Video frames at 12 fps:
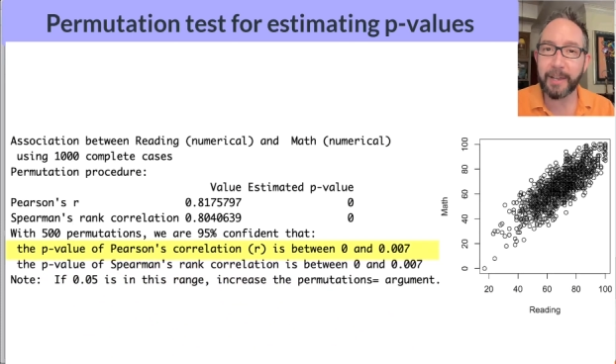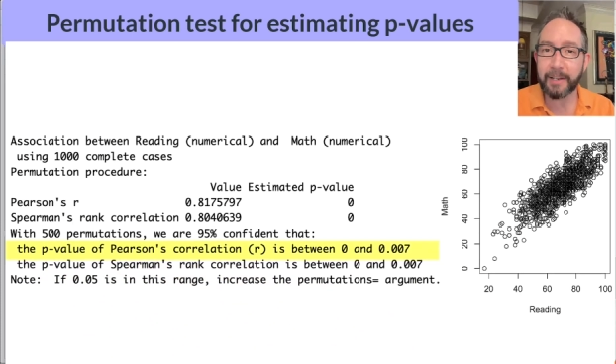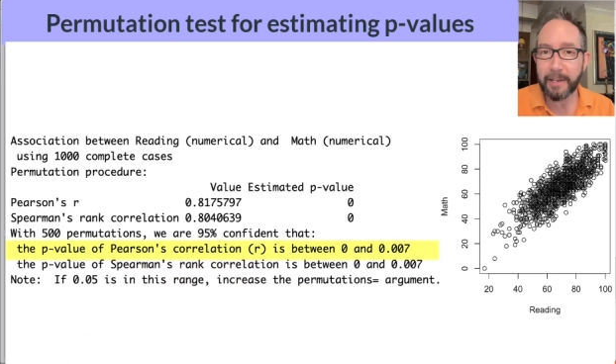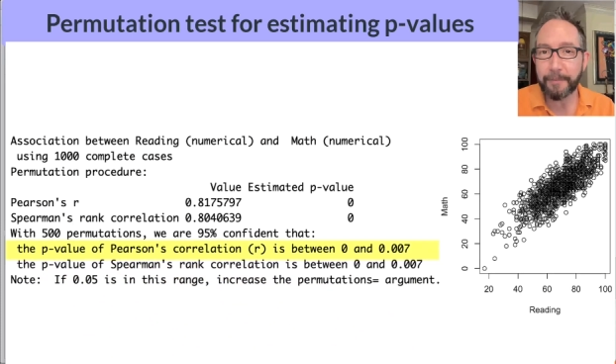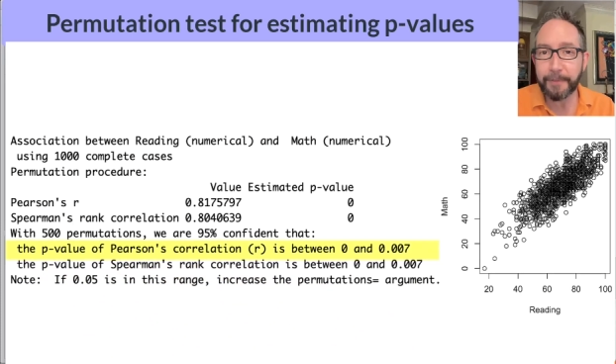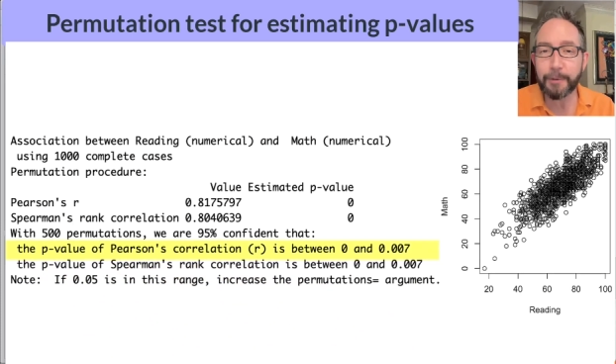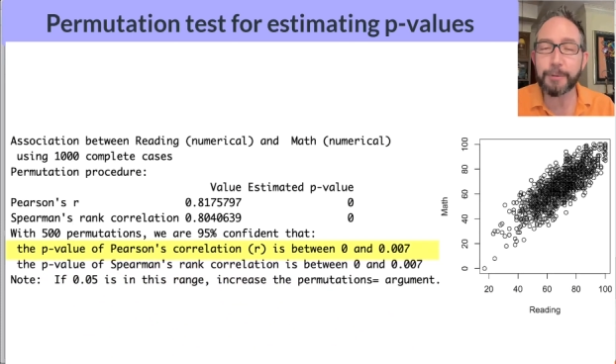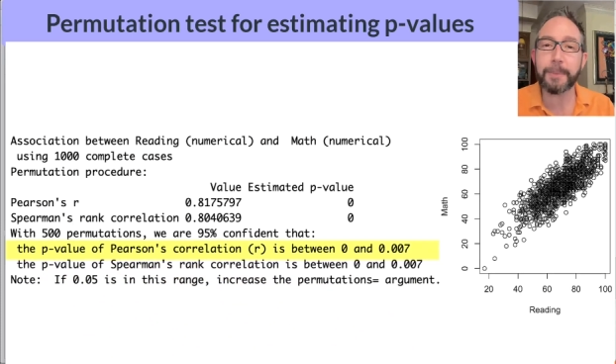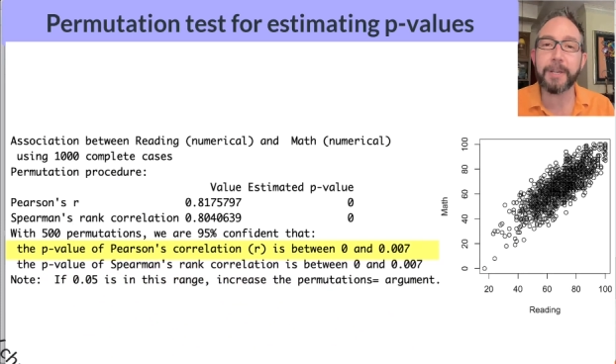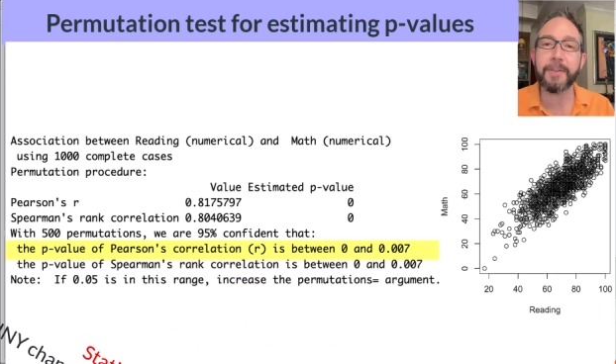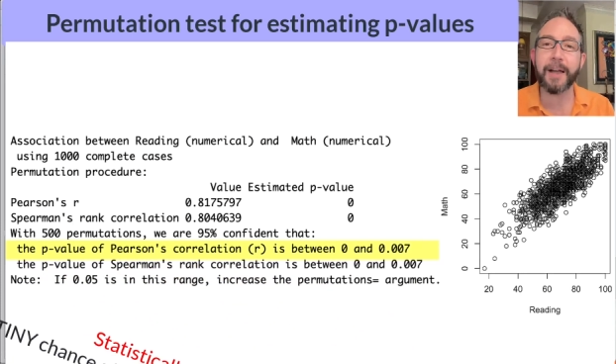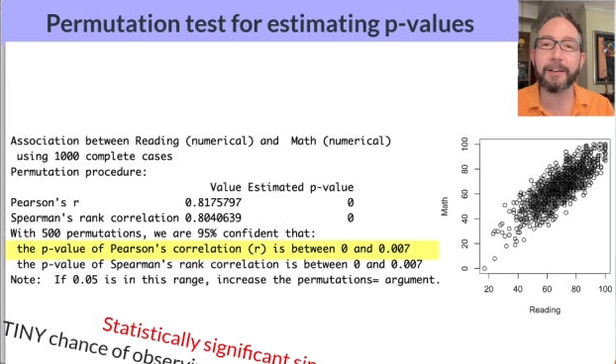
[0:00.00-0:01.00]
and if those
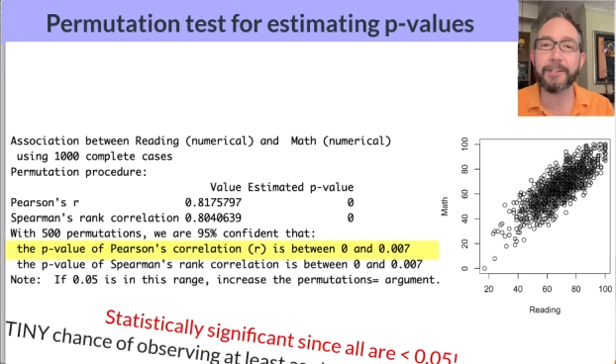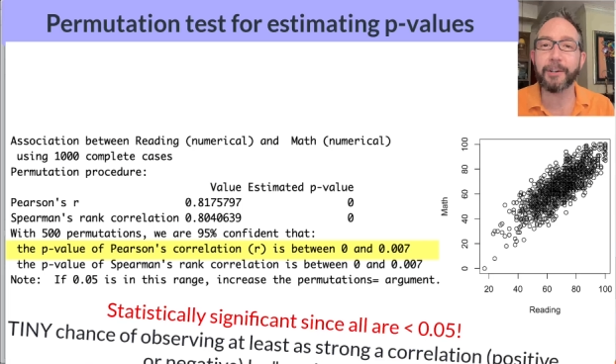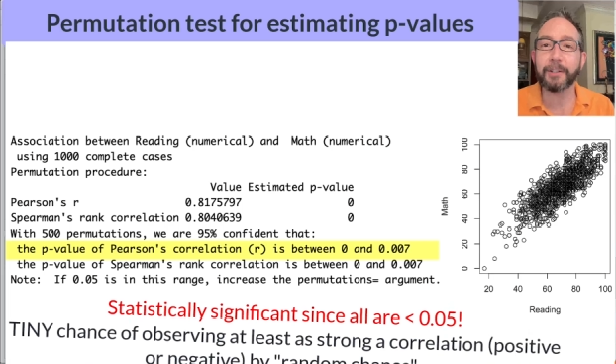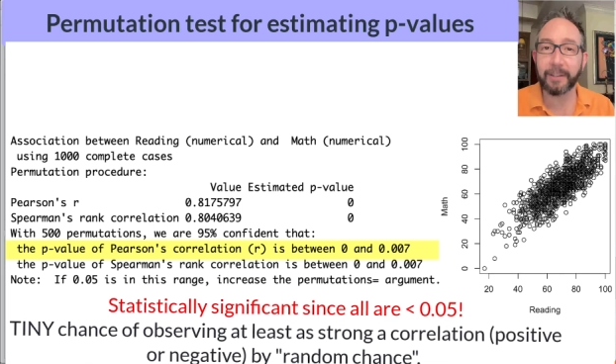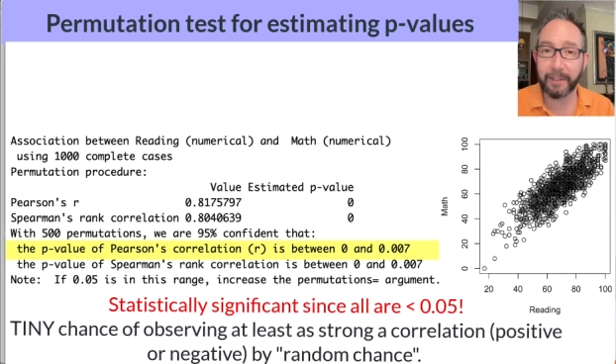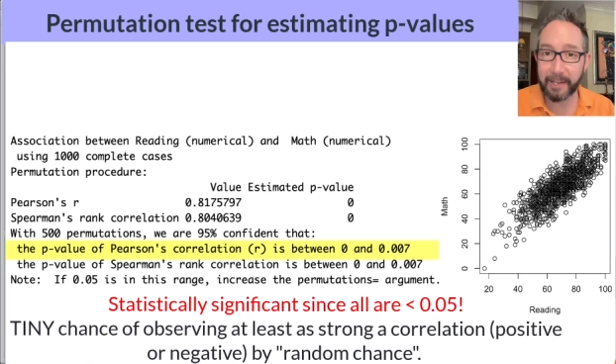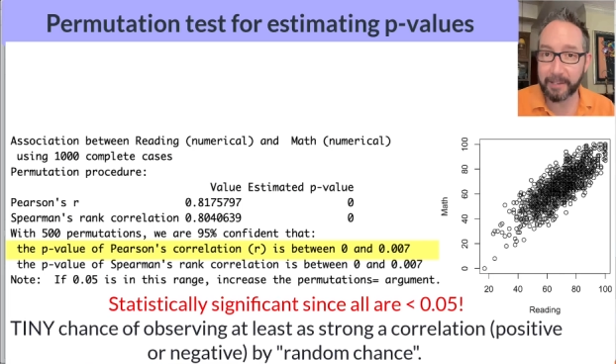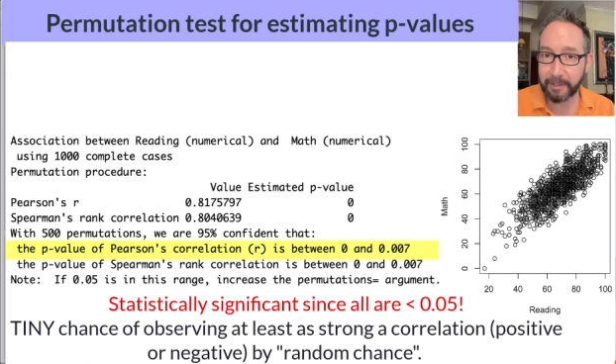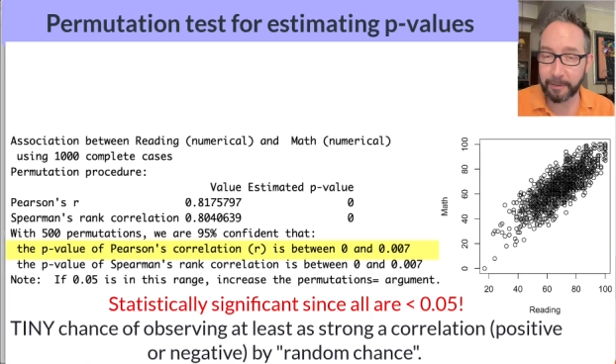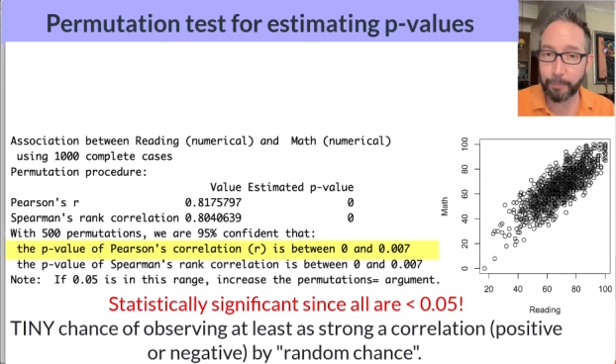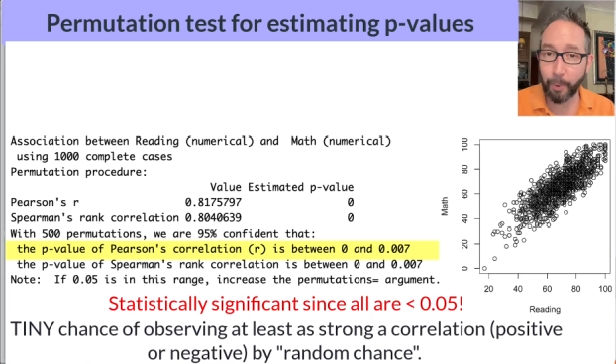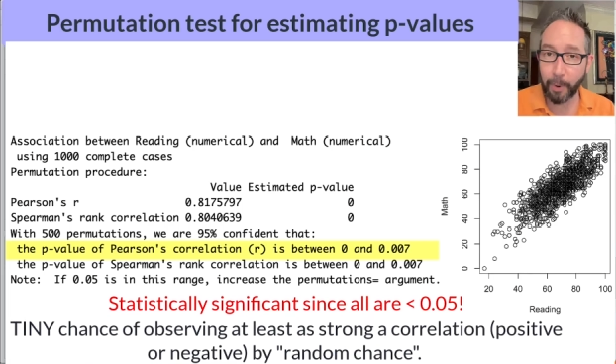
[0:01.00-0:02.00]
p-values are less
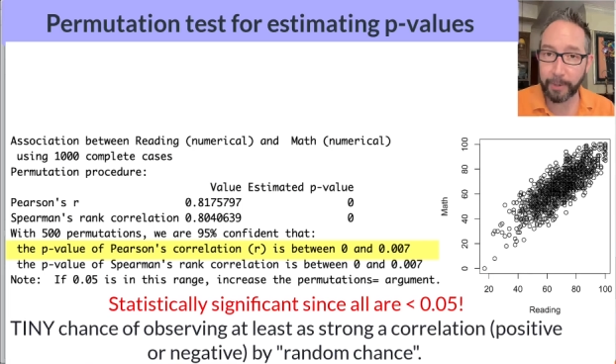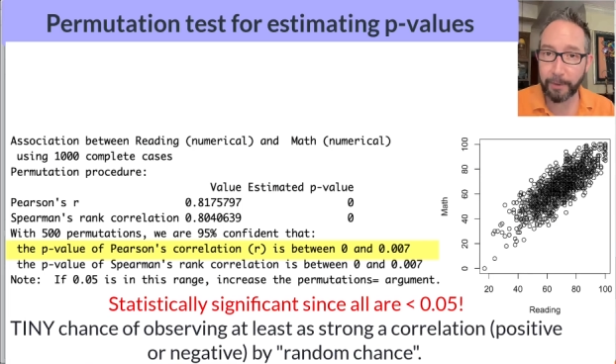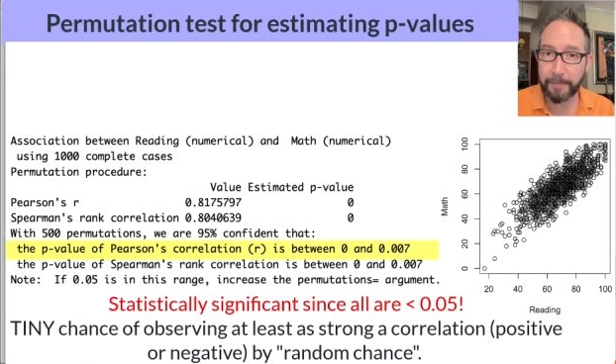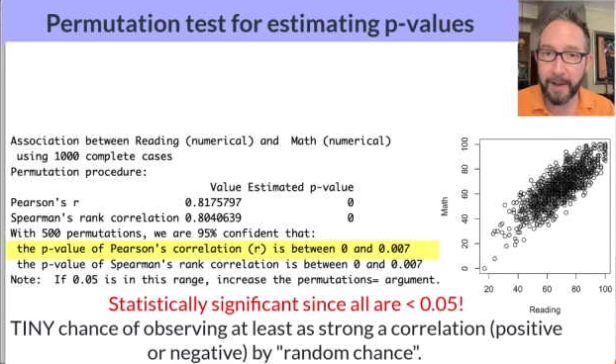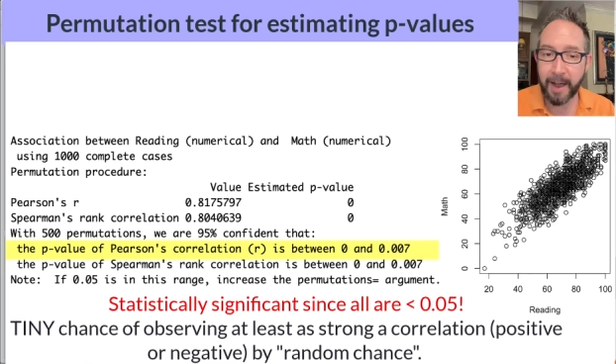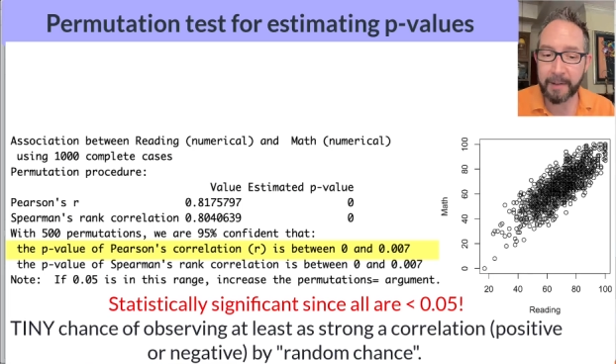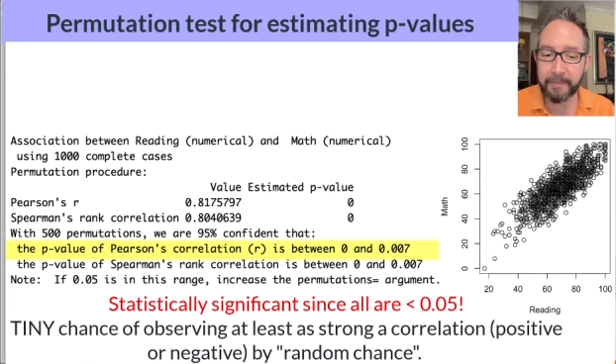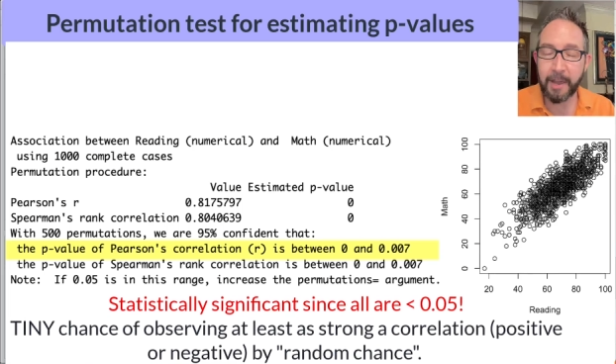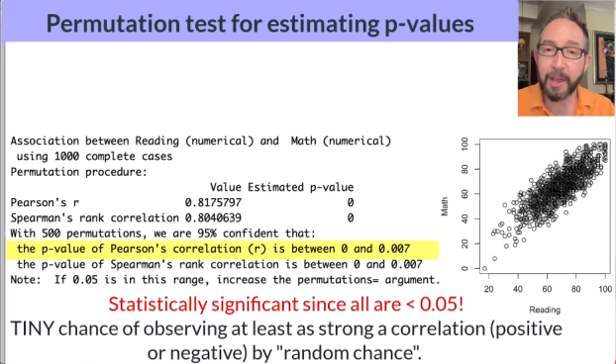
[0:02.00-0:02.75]
than 0.05,